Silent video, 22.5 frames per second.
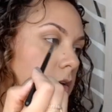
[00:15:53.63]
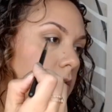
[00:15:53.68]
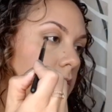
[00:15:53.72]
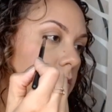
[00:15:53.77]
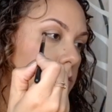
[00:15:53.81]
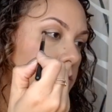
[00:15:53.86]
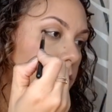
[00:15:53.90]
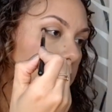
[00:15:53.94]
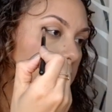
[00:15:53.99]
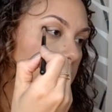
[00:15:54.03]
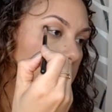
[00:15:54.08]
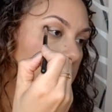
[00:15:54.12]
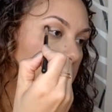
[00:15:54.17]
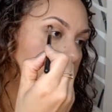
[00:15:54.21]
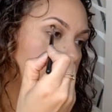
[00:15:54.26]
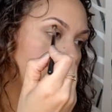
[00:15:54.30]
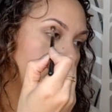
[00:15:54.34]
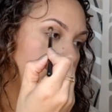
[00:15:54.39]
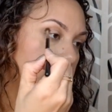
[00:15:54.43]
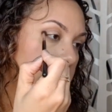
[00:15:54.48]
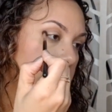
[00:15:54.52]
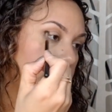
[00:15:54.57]
So I
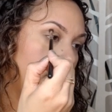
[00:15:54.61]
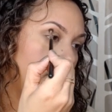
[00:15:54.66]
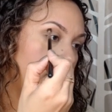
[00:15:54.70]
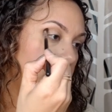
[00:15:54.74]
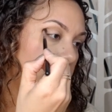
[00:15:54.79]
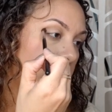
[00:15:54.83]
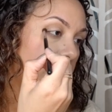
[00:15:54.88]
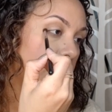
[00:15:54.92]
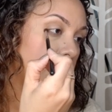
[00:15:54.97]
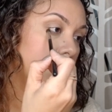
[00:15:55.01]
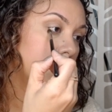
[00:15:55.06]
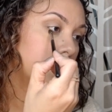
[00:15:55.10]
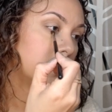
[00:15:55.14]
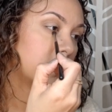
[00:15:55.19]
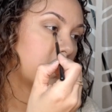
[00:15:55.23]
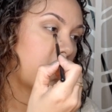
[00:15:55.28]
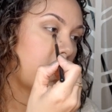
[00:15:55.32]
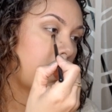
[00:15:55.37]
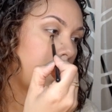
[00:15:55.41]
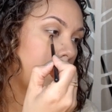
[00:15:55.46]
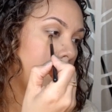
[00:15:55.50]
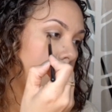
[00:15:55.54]
want something very
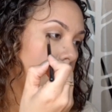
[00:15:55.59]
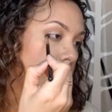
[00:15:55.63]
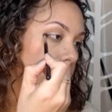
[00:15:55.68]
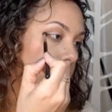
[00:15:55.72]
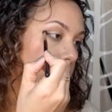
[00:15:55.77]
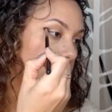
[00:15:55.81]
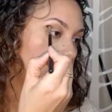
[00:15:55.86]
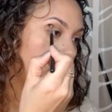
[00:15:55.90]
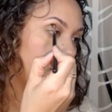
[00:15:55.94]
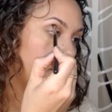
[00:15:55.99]
soft.